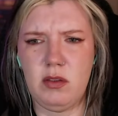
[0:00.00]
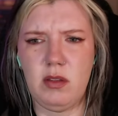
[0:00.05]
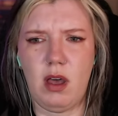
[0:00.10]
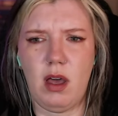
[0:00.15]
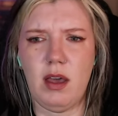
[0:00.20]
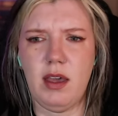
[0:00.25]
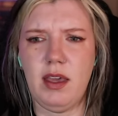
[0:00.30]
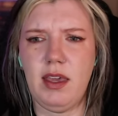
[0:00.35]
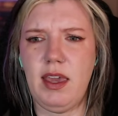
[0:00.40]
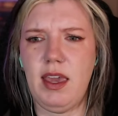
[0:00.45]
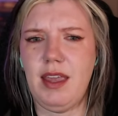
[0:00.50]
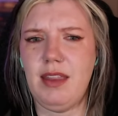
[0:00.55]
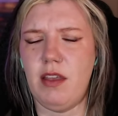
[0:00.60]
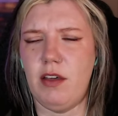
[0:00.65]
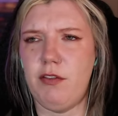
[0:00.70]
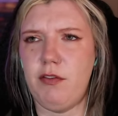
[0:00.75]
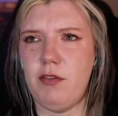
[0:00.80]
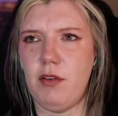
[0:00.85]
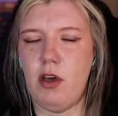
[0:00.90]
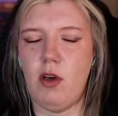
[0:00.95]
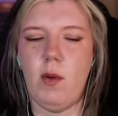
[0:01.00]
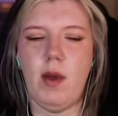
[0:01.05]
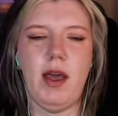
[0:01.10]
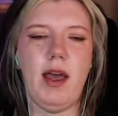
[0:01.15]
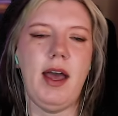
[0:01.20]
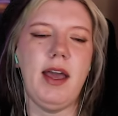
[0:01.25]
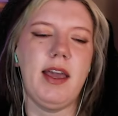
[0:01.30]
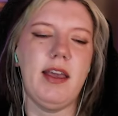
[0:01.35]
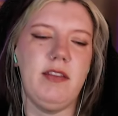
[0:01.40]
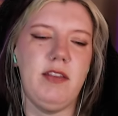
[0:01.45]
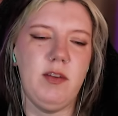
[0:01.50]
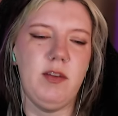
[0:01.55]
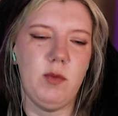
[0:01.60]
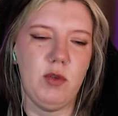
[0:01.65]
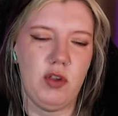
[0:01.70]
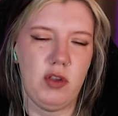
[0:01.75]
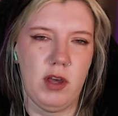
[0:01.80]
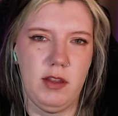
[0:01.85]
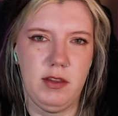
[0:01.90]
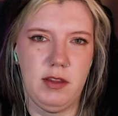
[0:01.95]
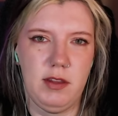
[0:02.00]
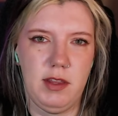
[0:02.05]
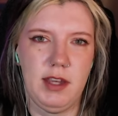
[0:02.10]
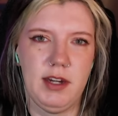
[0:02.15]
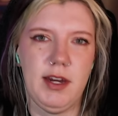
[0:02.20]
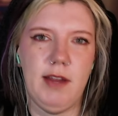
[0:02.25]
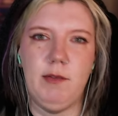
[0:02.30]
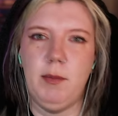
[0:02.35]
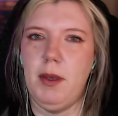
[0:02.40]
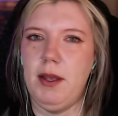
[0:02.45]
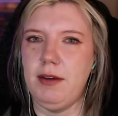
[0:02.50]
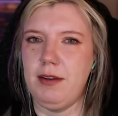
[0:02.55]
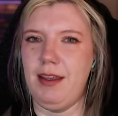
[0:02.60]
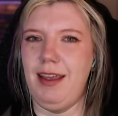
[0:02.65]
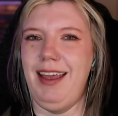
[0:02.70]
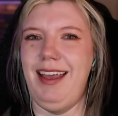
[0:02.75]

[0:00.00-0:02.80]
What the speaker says: Doc, get the I guess he was shot in the leg. Never mind.